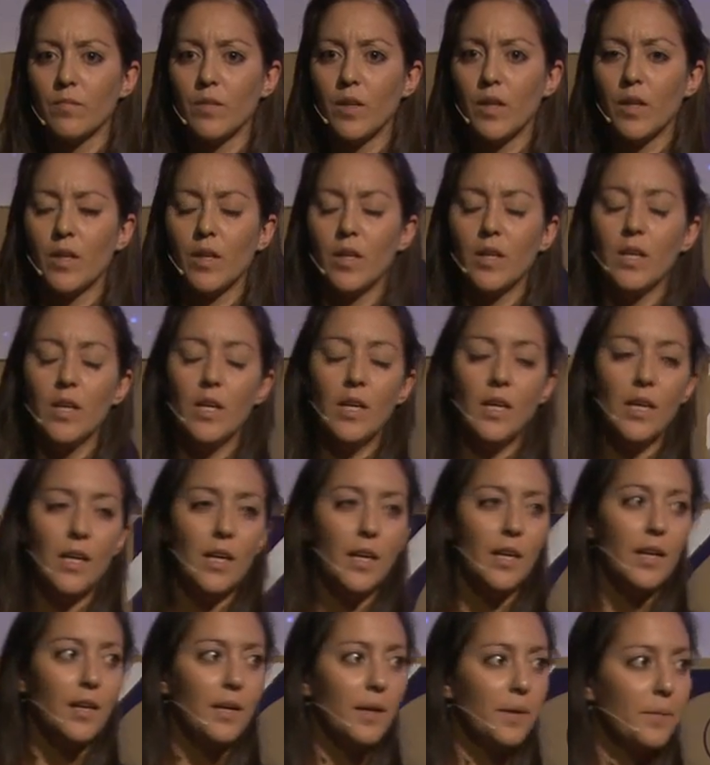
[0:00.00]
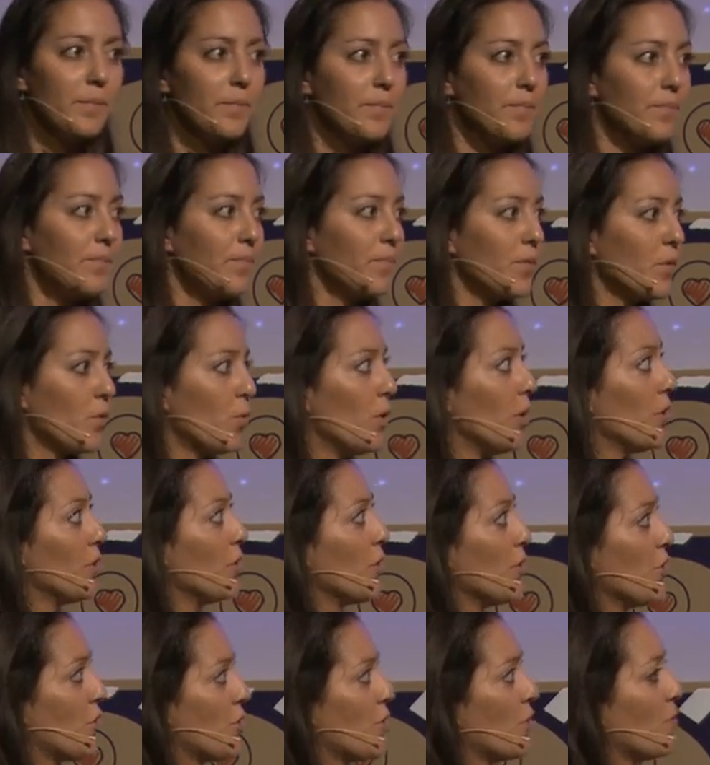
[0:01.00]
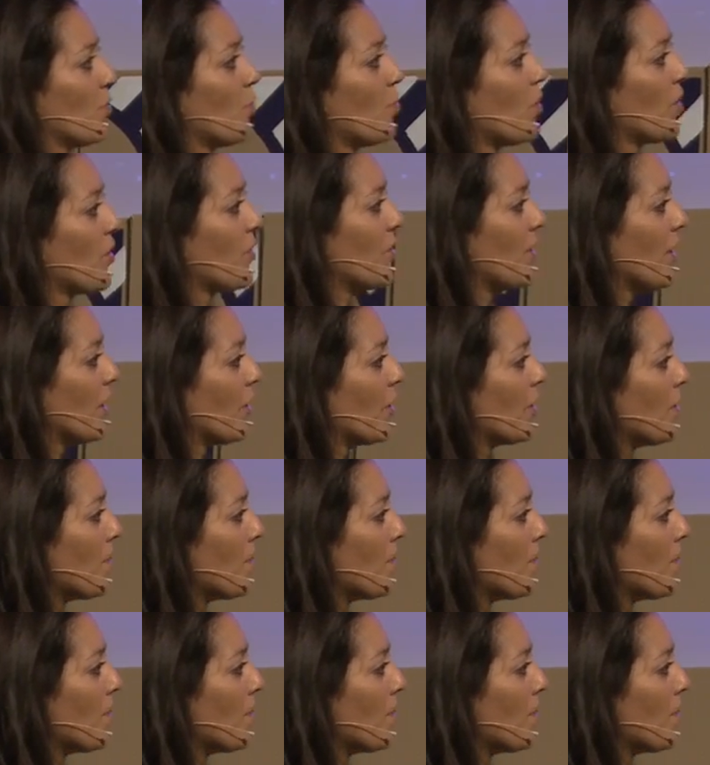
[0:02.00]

Yeah. Well, there's one thing.